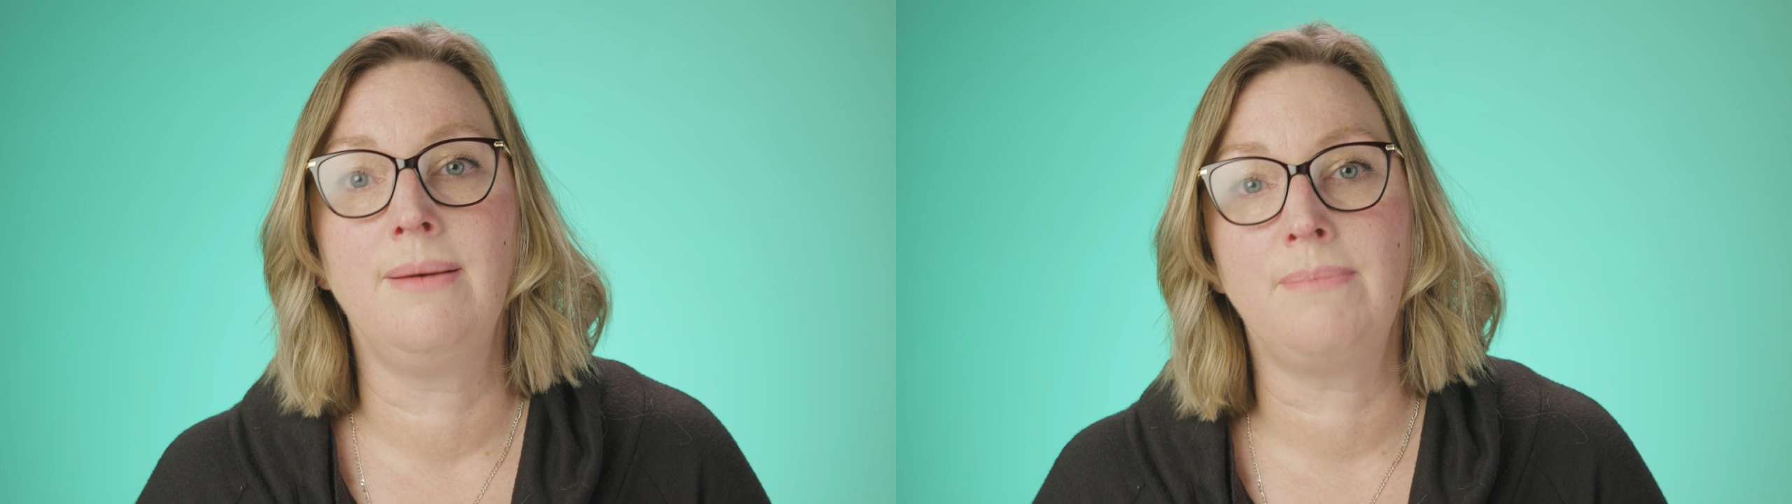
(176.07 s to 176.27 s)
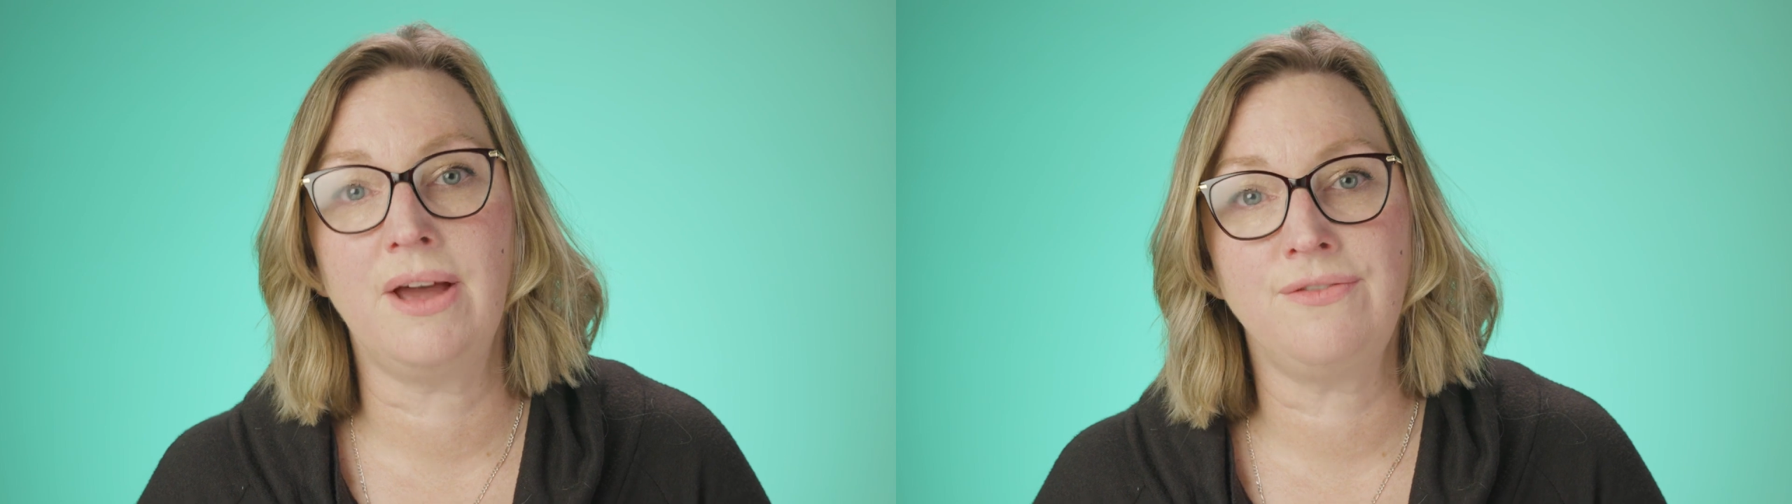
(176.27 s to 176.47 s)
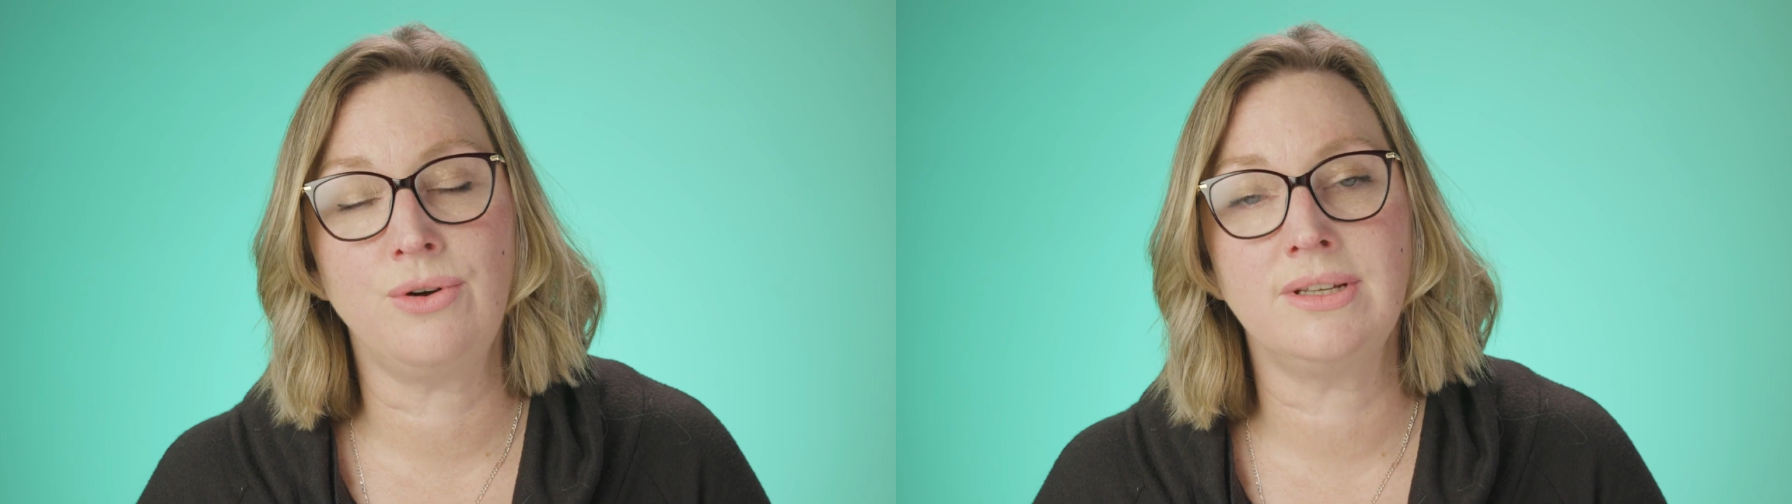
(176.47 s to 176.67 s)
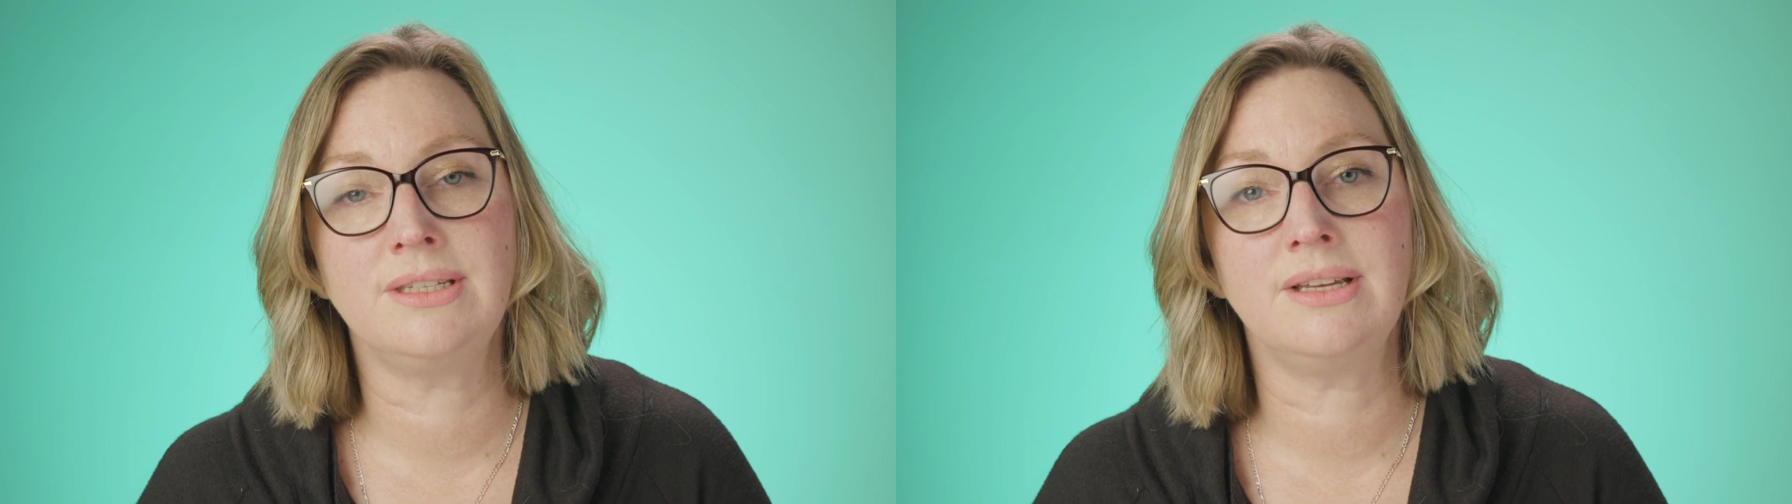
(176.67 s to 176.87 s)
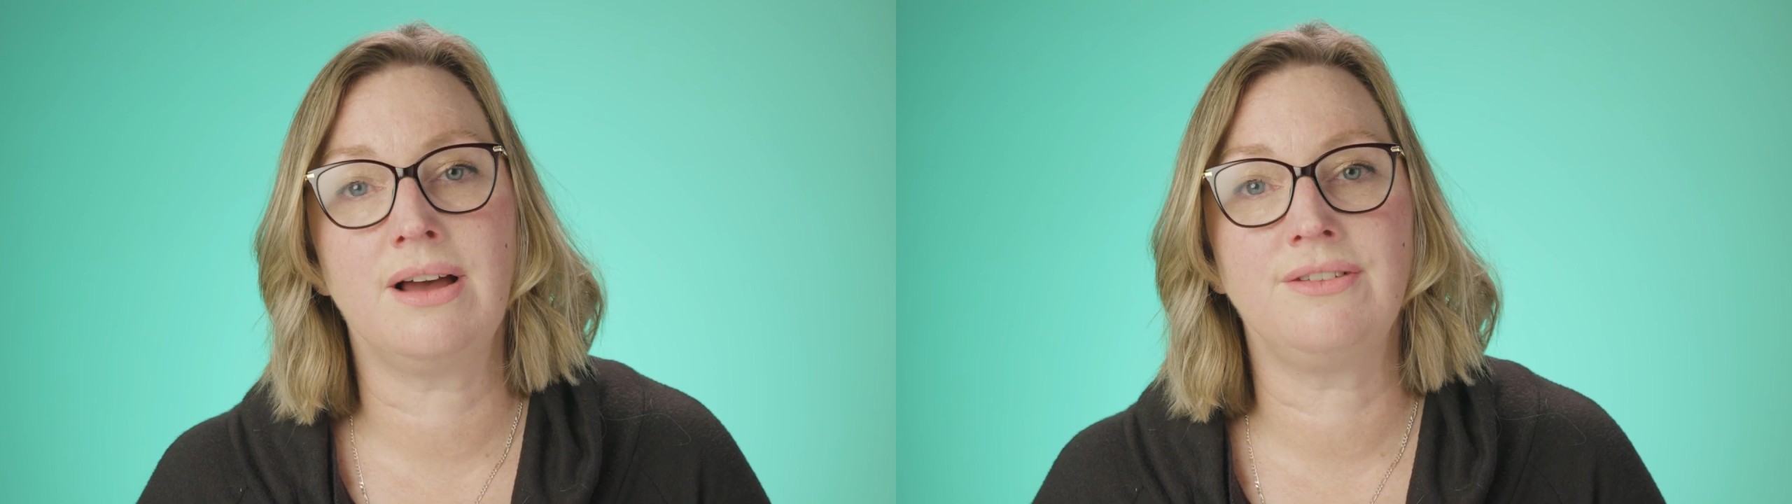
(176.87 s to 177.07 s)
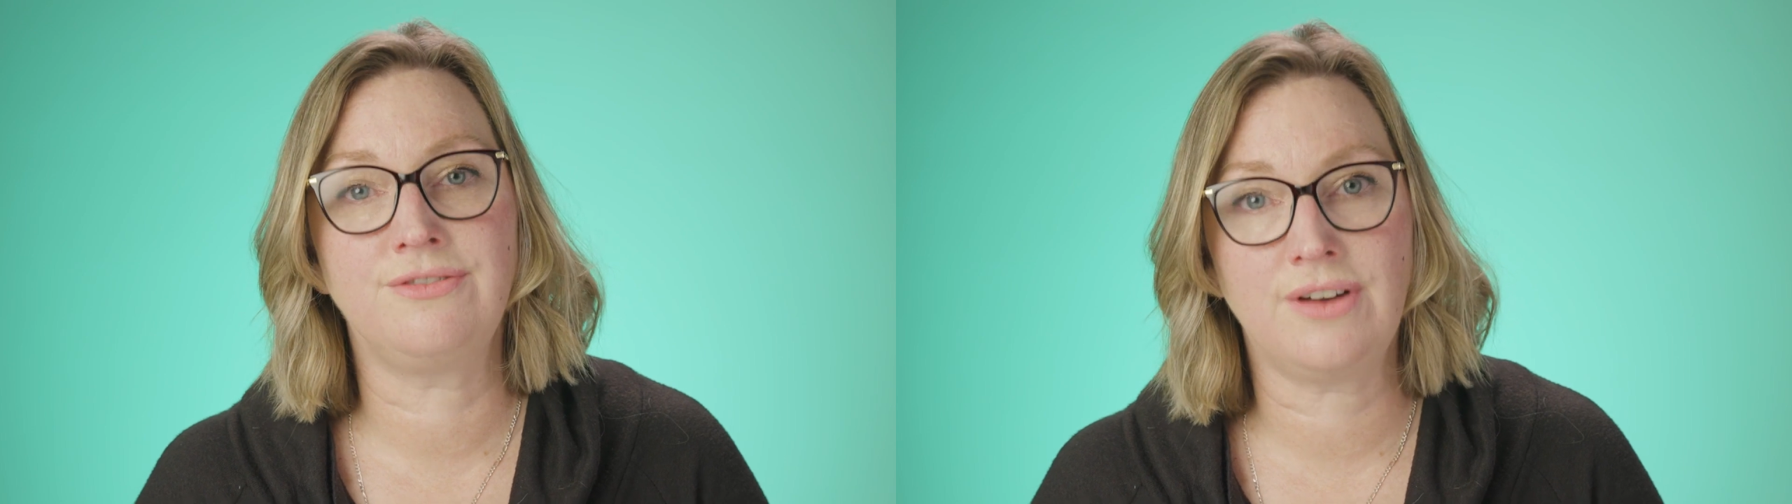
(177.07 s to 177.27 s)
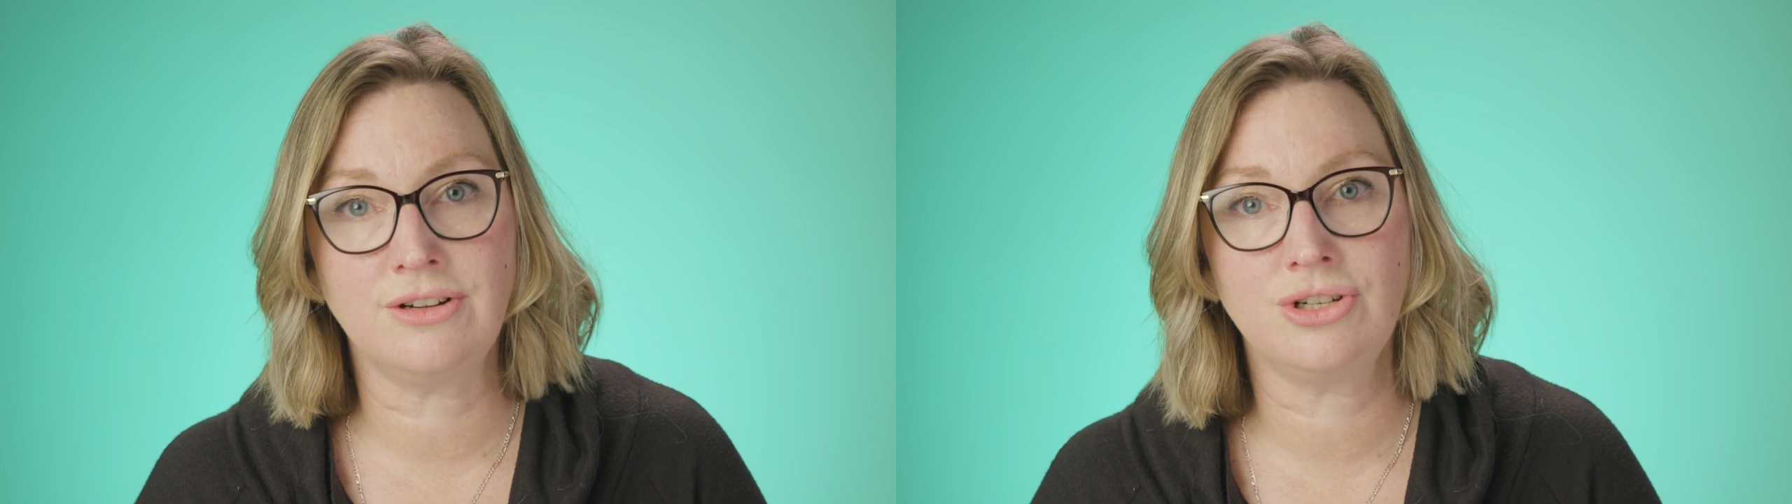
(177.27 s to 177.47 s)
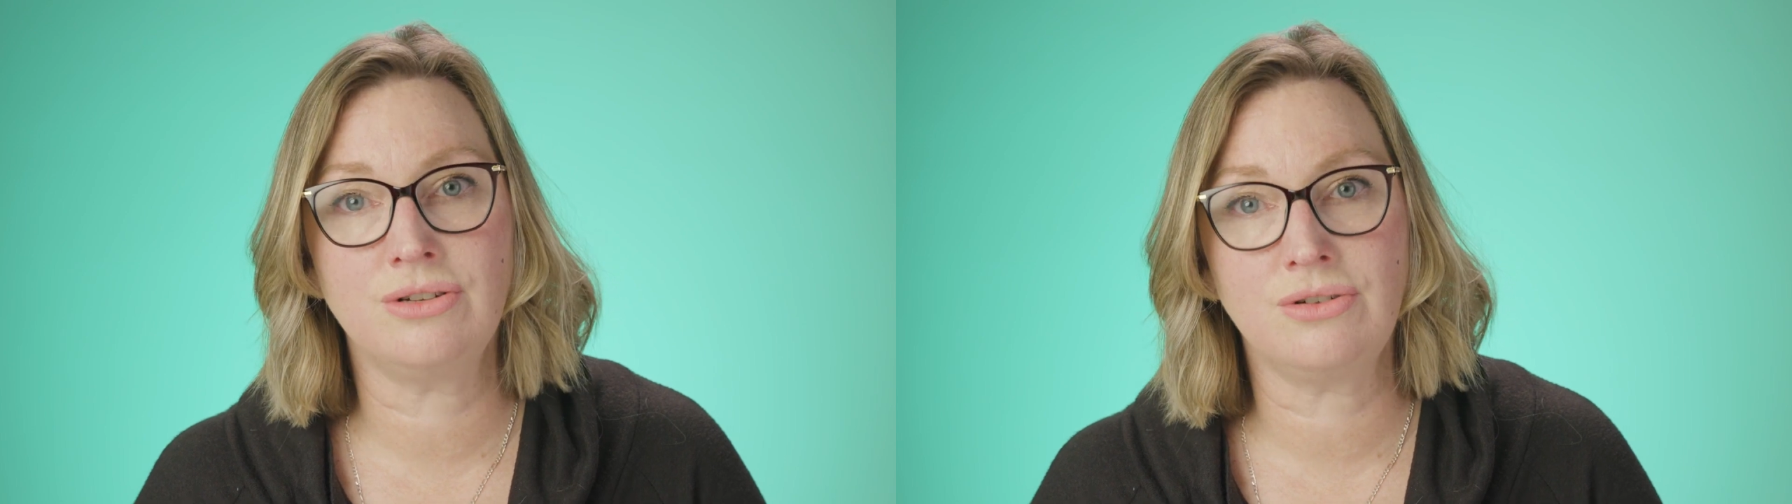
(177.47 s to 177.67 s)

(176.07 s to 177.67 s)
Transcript: by focusing on functional